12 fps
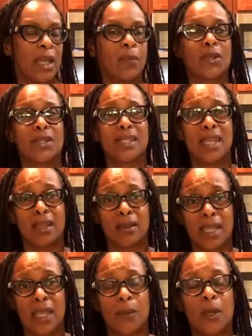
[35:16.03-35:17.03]
We're going to take our
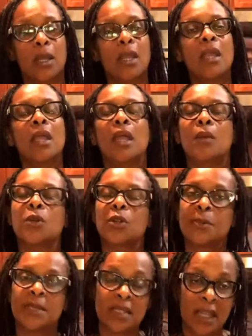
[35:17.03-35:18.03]
camera and we're going to
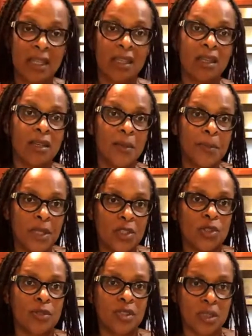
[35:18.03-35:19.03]
be taking a picture
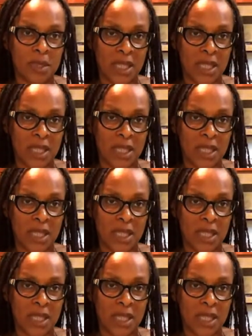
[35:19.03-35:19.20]
of some of the